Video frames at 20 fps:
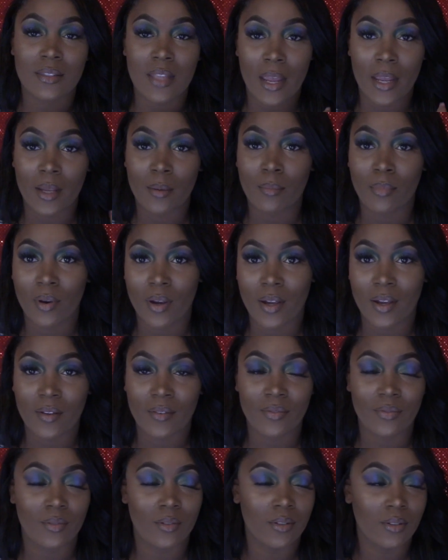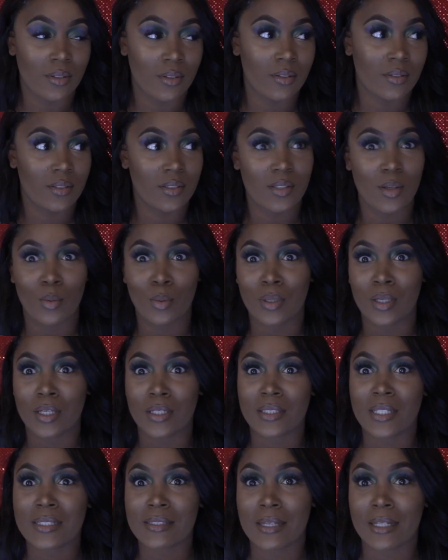stank breath. Oh, so
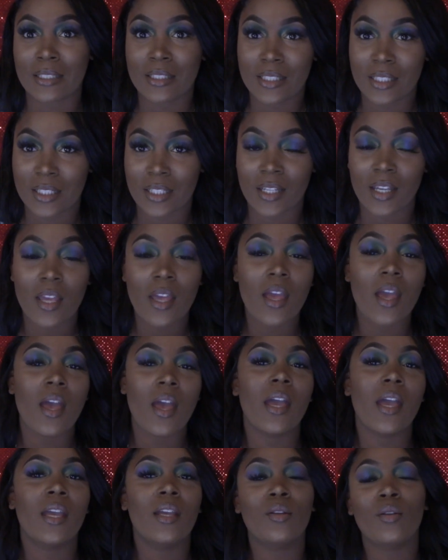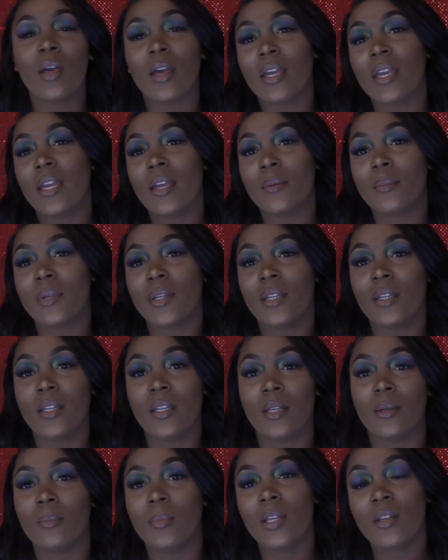good. It tastes like chicken. And I can't be
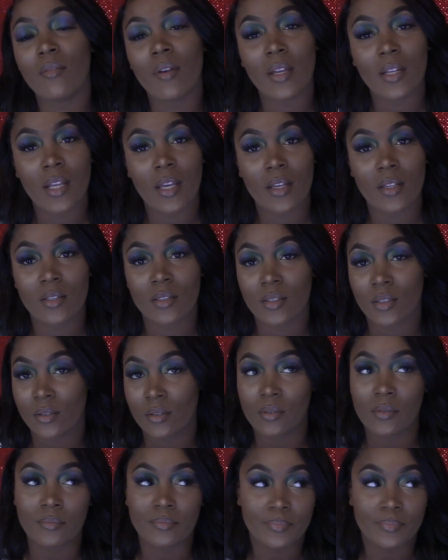eating meat right now, so,